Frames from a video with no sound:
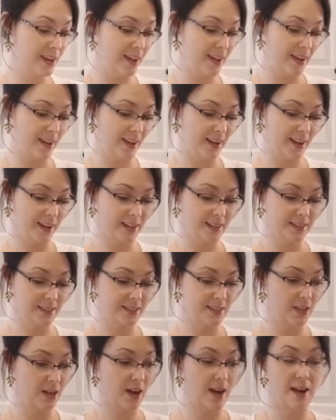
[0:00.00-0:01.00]
and
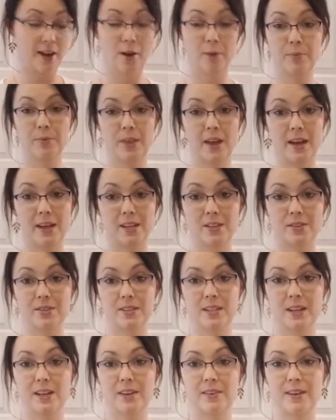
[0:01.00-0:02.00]
I hope that you
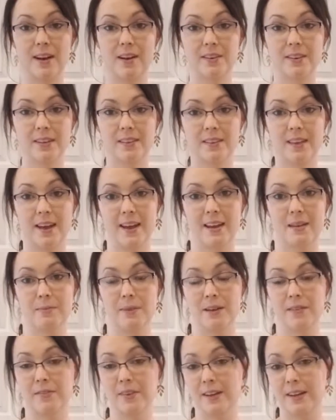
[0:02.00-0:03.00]
stick around and like my
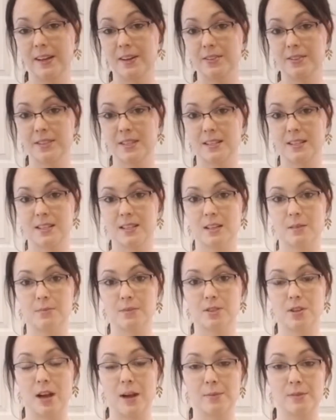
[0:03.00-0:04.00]
videos and
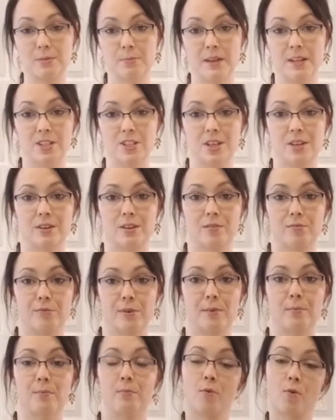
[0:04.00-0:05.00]
subscribe to my channel
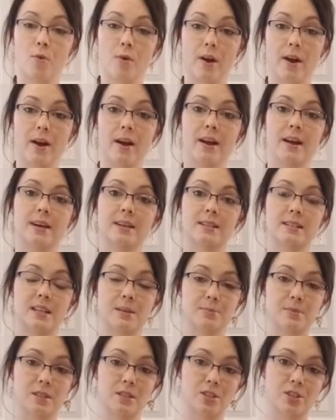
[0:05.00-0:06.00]
for more
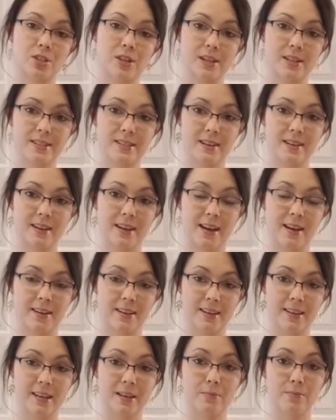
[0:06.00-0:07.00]
tips and tricks on how to
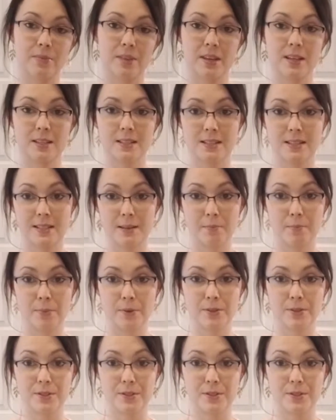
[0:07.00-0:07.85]
keep things simple.